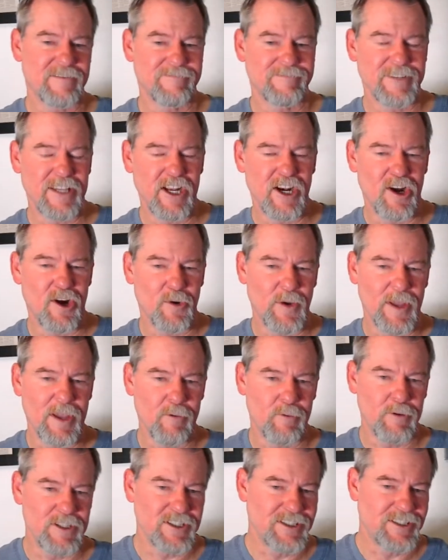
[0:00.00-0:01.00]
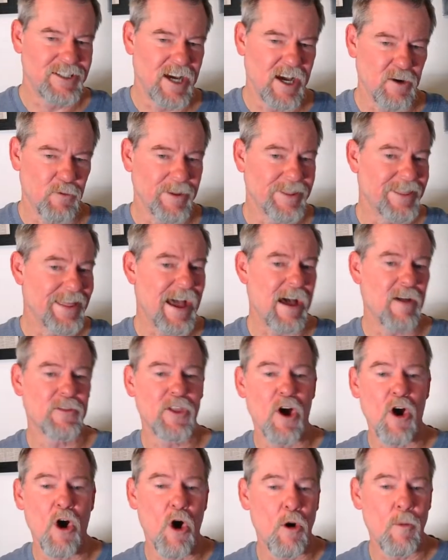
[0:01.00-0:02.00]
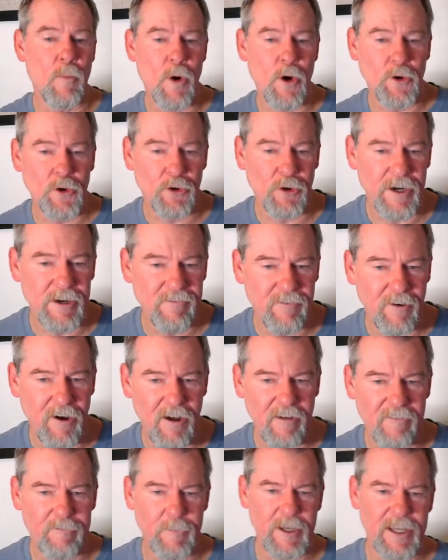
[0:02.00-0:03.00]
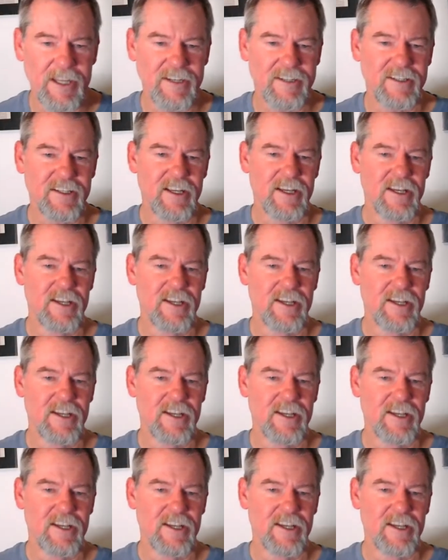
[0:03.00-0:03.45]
it was done without the homeowner involvement.